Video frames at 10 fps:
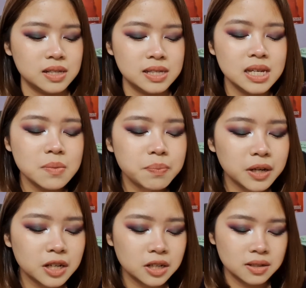
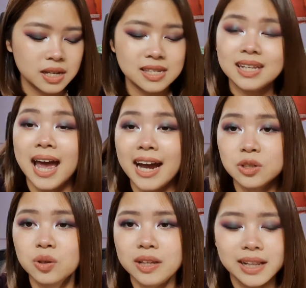deeper, it's an
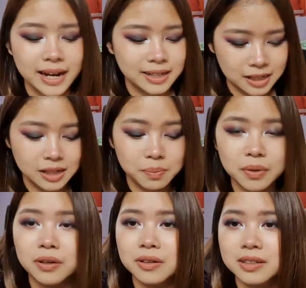actually like
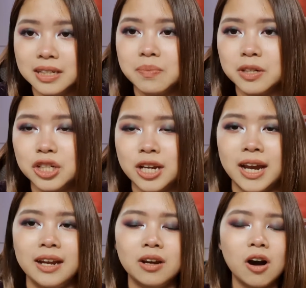deeper
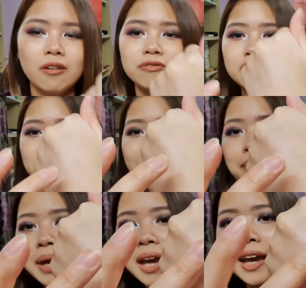shade of
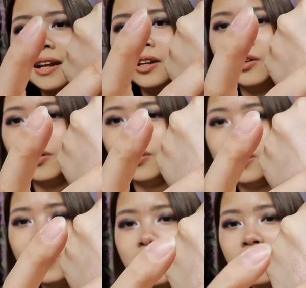champagne, you know.
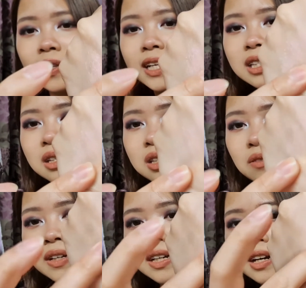So it's
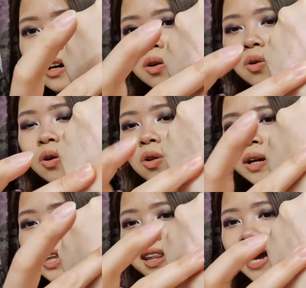over here. Oh,
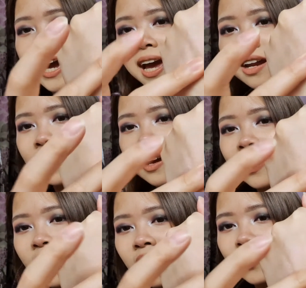look at that.
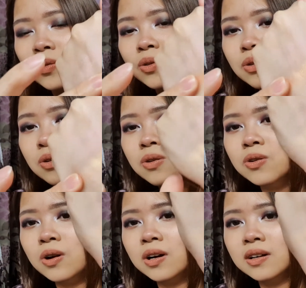Ooh,